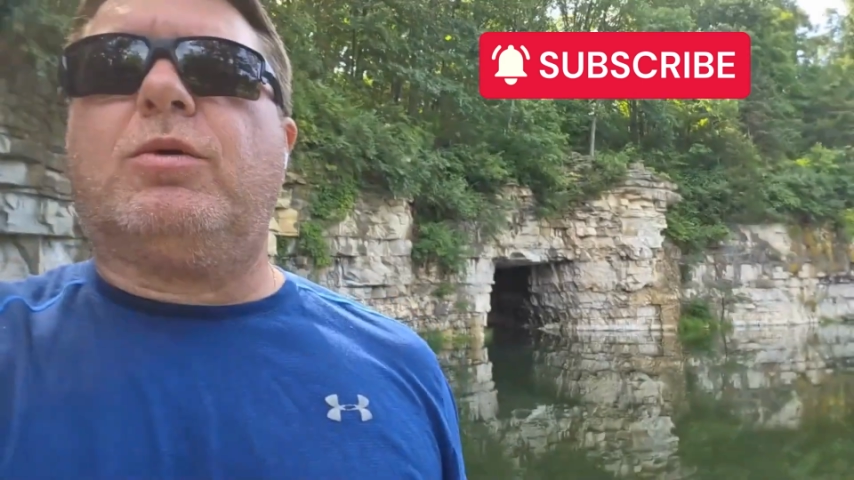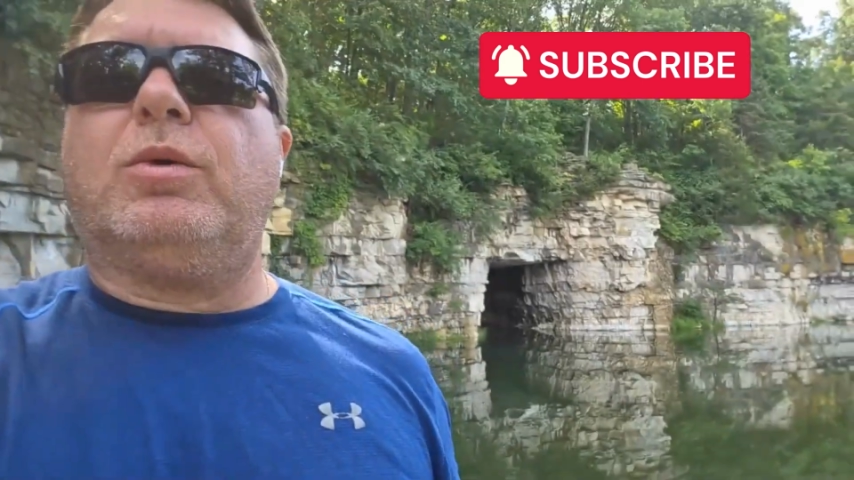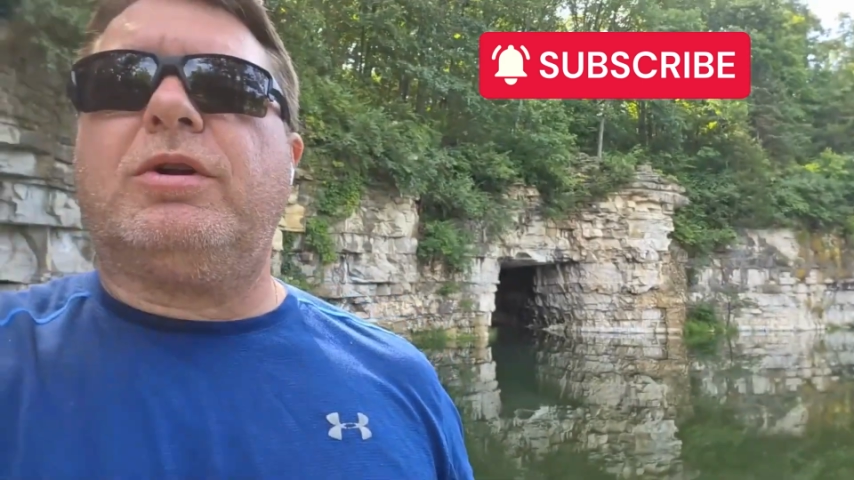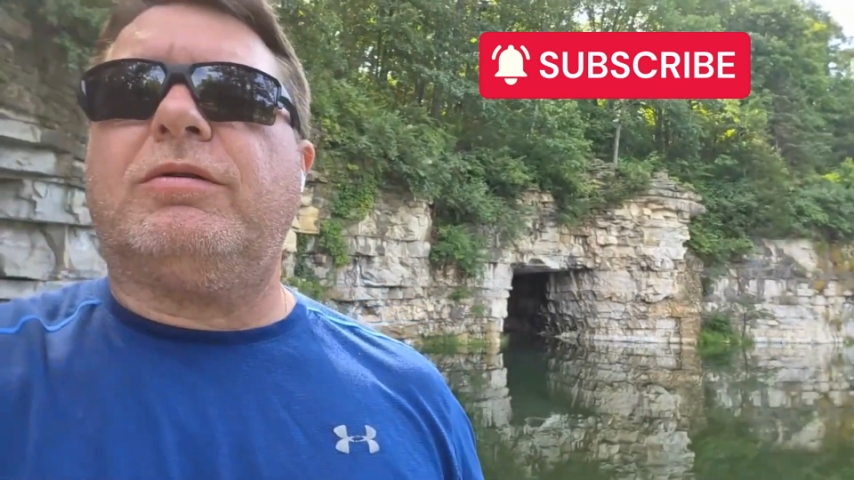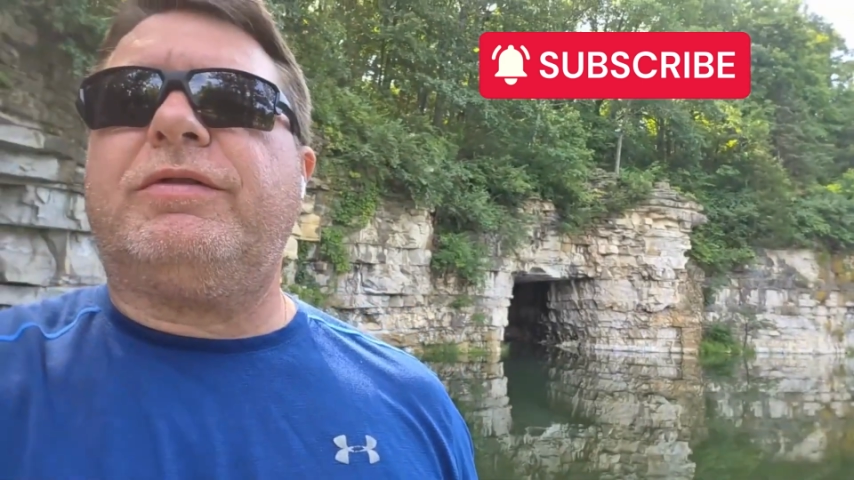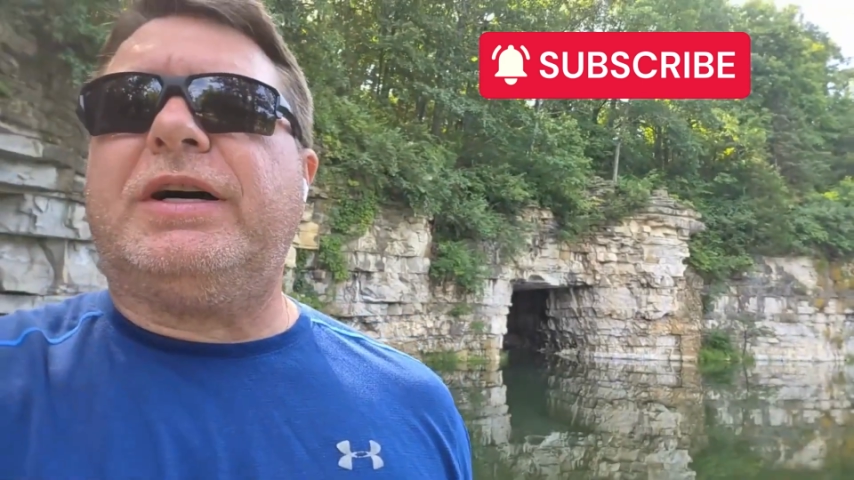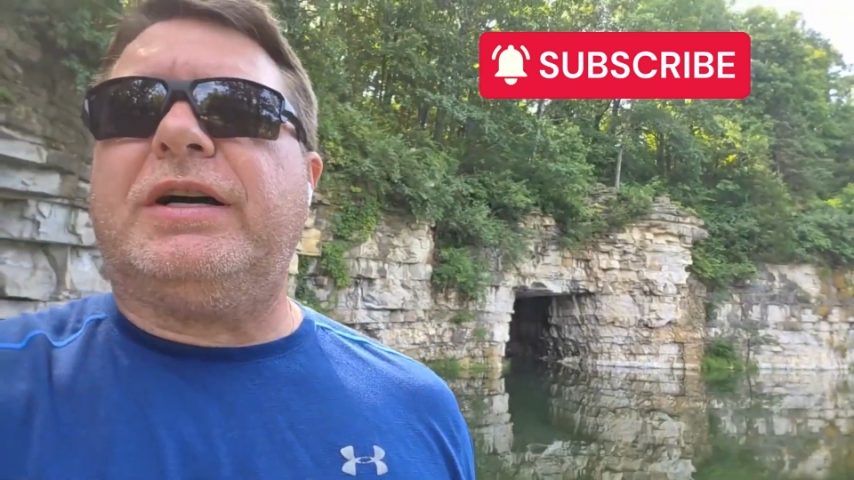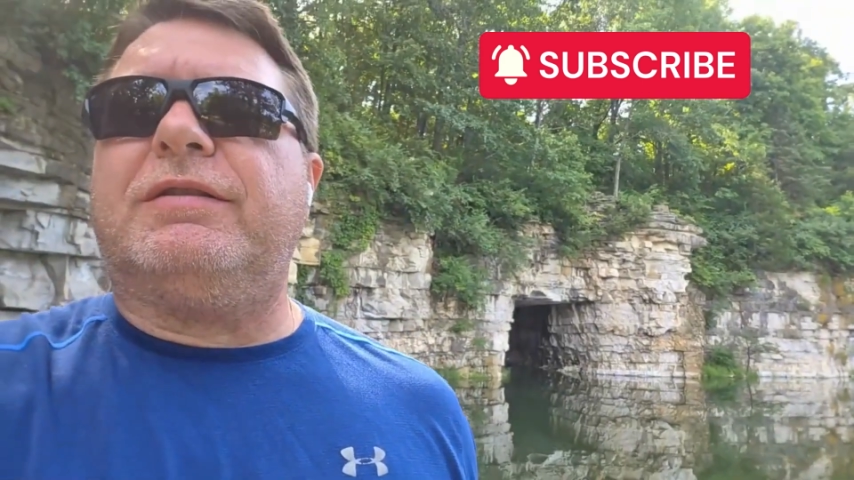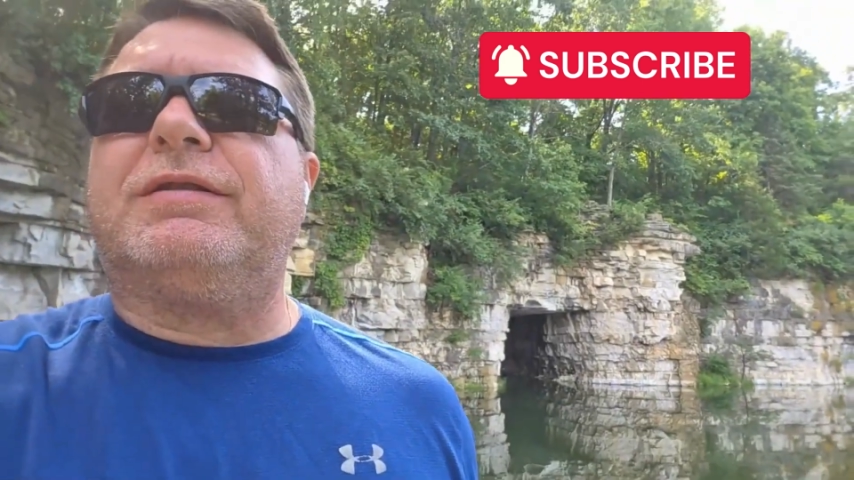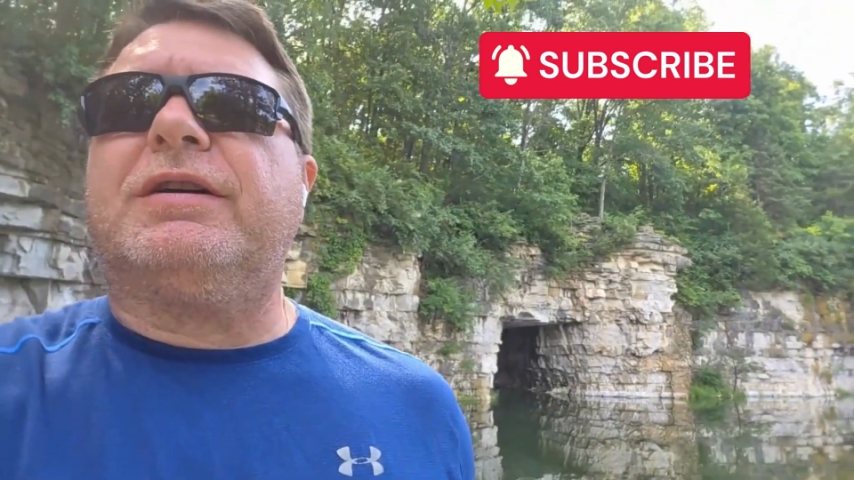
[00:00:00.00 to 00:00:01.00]

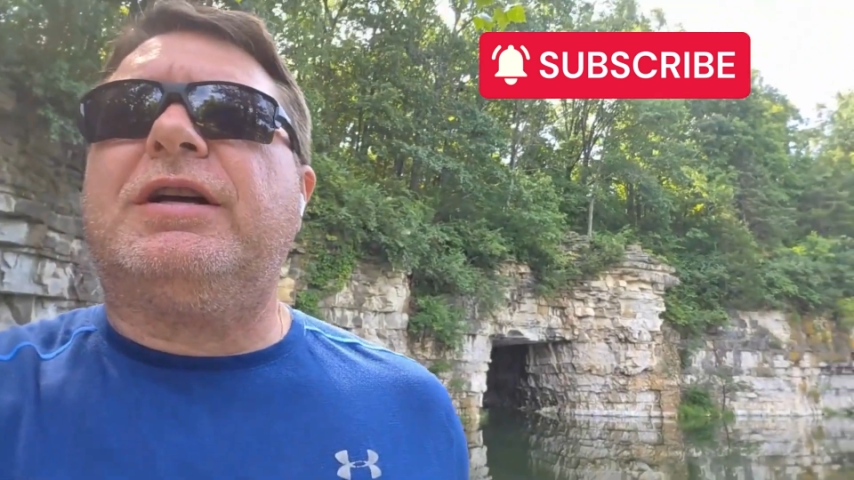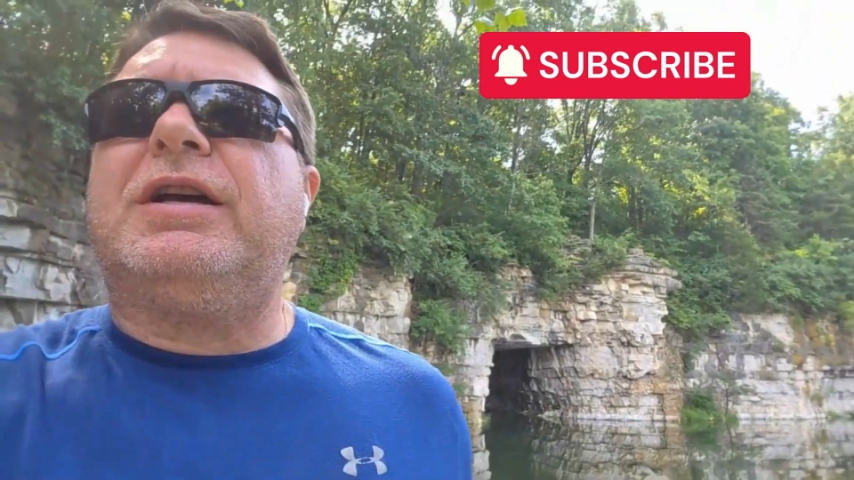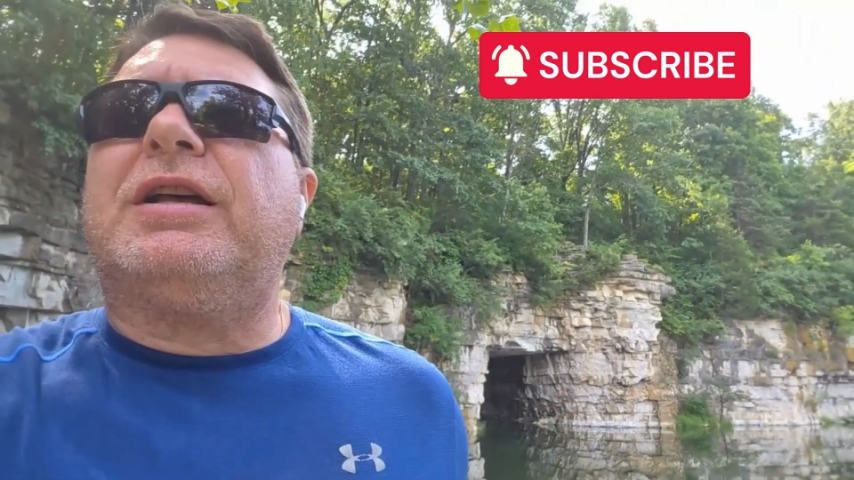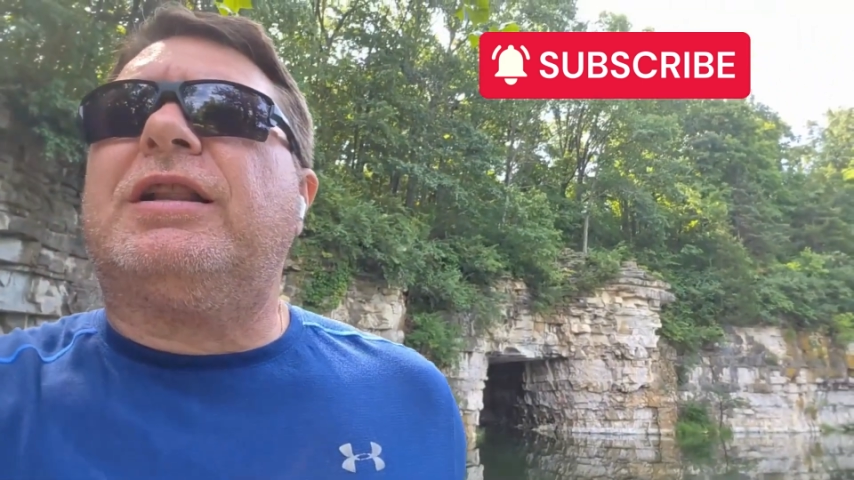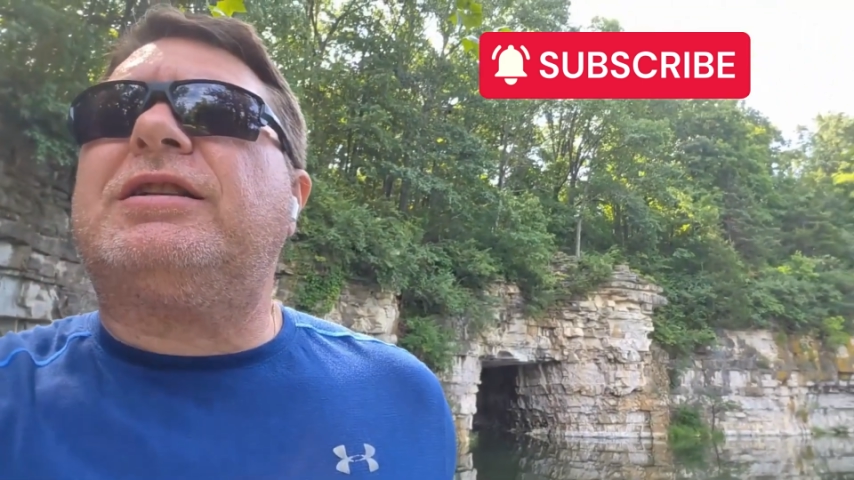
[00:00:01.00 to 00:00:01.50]
105,